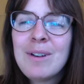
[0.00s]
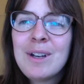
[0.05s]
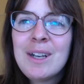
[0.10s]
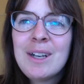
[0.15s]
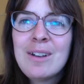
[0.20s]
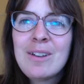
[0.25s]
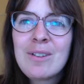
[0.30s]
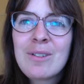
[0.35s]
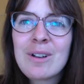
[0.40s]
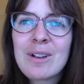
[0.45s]

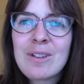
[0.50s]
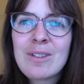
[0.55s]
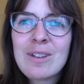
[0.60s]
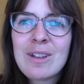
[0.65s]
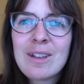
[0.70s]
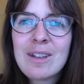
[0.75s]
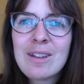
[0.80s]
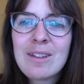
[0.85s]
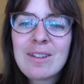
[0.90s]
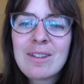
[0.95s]
really trust
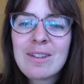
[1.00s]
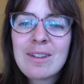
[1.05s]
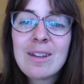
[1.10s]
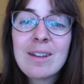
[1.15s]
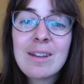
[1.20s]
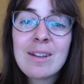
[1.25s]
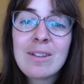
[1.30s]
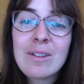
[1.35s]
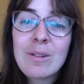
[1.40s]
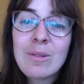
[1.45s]
that
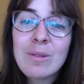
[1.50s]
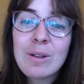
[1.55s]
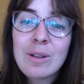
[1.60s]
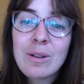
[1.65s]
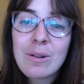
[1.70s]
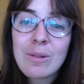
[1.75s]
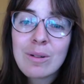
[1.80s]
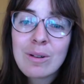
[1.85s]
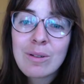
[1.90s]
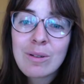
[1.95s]
it's only
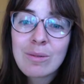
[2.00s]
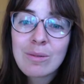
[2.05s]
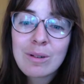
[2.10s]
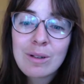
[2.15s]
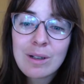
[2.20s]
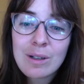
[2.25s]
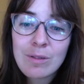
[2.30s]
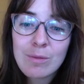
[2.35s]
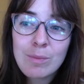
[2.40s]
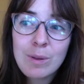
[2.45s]
going to
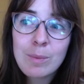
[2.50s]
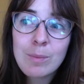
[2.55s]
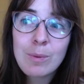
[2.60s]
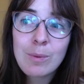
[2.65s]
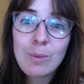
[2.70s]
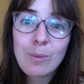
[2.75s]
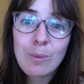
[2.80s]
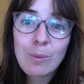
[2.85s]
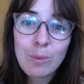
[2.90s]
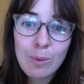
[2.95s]
work if
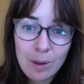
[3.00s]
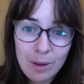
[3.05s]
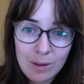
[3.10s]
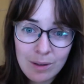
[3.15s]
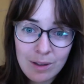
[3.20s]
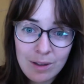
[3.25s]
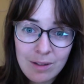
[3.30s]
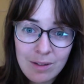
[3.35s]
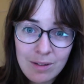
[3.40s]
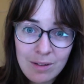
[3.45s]
people
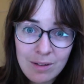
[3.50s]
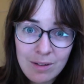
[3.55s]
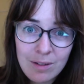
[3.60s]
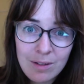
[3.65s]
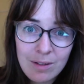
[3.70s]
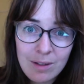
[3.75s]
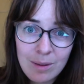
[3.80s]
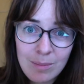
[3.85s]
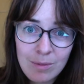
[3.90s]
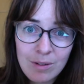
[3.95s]
want it
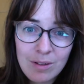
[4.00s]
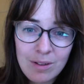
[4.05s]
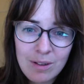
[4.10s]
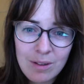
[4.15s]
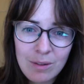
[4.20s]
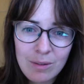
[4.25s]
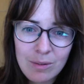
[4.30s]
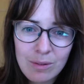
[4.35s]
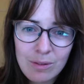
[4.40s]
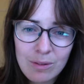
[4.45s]

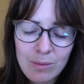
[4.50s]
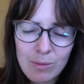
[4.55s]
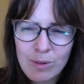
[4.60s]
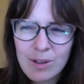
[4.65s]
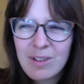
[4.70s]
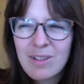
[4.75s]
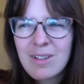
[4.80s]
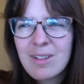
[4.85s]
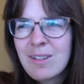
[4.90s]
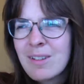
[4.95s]
themselves,
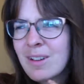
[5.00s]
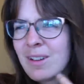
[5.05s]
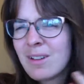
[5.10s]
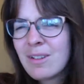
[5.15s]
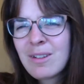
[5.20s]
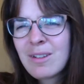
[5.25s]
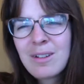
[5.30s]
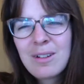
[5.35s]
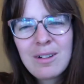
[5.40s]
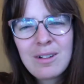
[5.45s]
which is
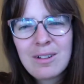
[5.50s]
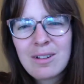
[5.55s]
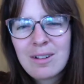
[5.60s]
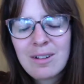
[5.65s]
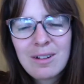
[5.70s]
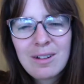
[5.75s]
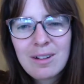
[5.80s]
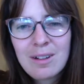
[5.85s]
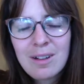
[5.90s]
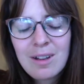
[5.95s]
like
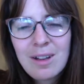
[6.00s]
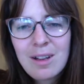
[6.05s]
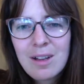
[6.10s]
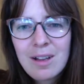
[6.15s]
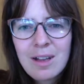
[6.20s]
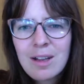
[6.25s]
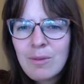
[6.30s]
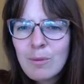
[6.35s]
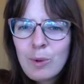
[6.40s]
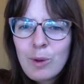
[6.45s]

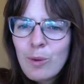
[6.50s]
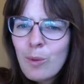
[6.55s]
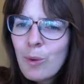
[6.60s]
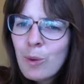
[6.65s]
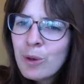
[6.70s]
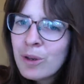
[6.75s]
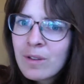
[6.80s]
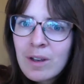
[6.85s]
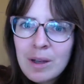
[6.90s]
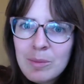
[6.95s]
we
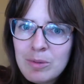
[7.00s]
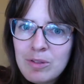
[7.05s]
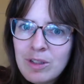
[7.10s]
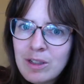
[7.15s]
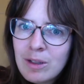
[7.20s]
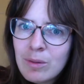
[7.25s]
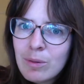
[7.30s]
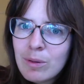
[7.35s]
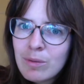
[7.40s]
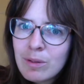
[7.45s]
all the time
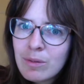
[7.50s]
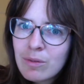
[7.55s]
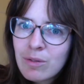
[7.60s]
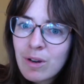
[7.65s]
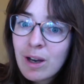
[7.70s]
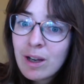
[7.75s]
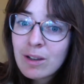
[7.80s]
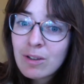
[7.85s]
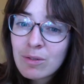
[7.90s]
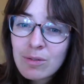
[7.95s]
see it with
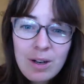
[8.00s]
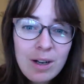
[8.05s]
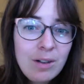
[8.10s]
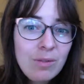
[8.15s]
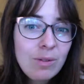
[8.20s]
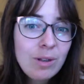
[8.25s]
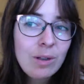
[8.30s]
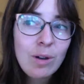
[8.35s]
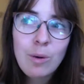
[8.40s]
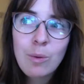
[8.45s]
advice,
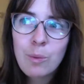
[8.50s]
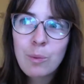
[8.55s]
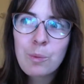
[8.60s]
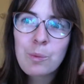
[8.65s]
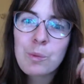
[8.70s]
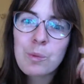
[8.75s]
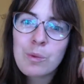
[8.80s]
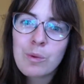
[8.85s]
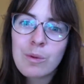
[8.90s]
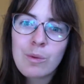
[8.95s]
right? We
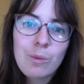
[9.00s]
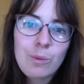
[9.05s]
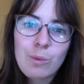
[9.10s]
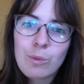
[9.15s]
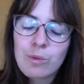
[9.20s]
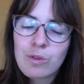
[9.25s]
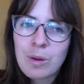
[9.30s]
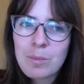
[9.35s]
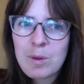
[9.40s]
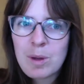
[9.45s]
know
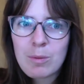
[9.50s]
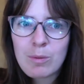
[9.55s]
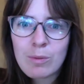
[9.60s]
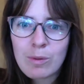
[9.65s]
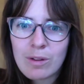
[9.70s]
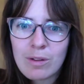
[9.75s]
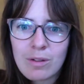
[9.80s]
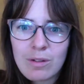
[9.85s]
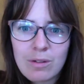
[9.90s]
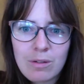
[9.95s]
sometimes
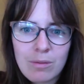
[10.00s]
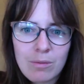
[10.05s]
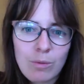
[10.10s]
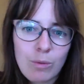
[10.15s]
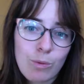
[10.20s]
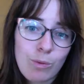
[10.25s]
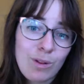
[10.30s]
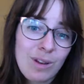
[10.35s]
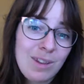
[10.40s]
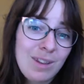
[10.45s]

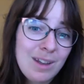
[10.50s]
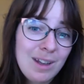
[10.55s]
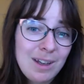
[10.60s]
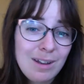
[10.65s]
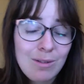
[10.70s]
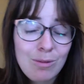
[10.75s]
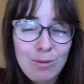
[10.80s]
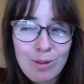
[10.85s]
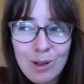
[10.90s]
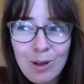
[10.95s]
we
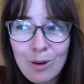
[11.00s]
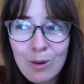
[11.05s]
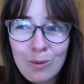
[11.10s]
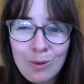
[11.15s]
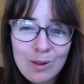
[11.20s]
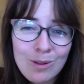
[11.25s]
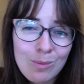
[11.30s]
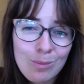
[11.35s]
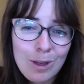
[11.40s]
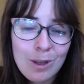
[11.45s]
think we know
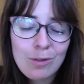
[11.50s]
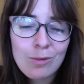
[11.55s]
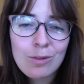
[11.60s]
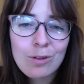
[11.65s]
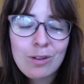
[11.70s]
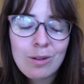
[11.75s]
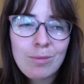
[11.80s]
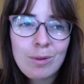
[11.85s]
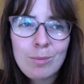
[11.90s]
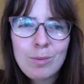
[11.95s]
what's best for
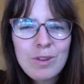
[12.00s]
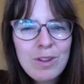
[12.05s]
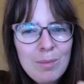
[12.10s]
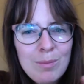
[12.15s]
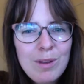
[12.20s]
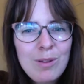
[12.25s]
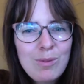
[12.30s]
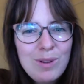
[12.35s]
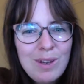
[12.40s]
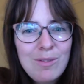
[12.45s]
someone, but
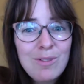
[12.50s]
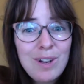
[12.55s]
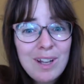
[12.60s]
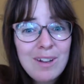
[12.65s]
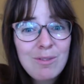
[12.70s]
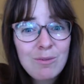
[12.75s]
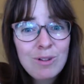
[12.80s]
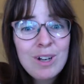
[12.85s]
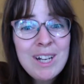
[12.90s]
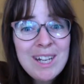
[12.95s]
sometimes we have
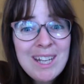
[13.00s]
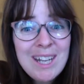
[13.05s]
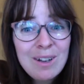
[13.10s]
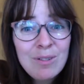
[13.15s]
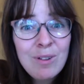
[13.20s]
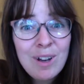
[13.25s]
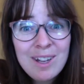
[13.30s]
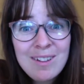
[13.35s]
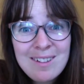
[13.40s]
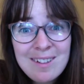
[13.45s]
like really
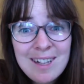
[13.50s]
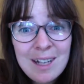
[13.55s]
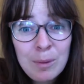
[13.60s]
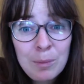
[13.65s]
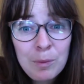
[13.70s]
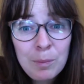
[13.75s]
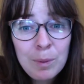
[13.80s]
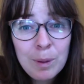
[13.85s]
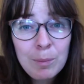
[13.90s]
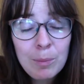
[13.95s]
advice that
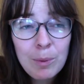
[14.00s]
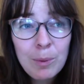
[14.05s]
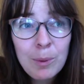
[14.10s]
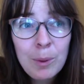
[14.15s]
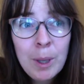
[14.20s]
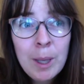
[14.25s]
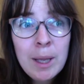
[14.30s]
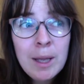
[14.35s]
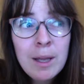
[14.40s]
helps people.